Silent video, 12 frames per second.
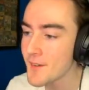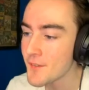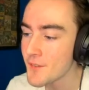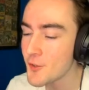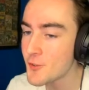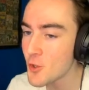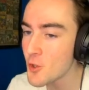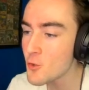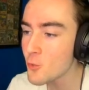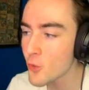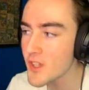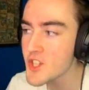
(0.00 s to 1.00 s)
This dude
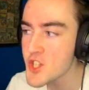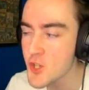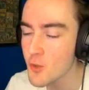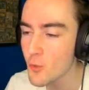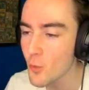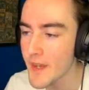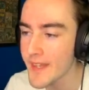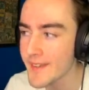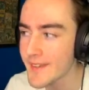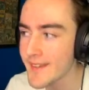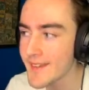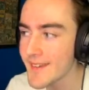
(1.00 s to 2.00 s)
really shouldn't
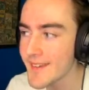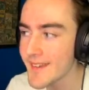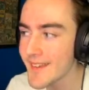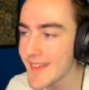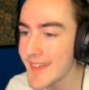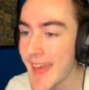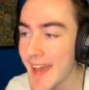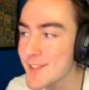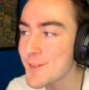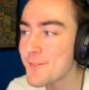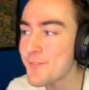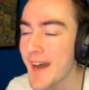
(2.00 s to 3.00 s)
win. He
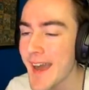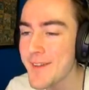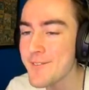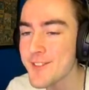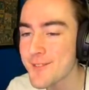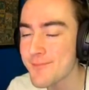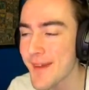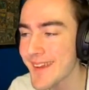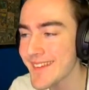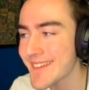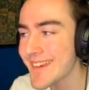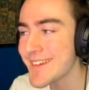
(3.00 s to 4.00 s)
has five
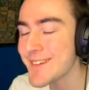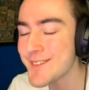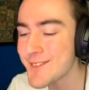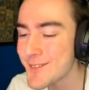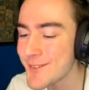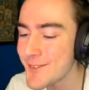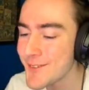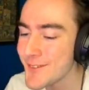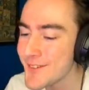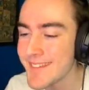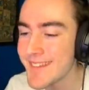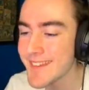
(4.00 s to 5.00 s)
spectators,
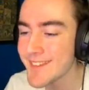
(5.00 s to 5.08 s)
dude. He gets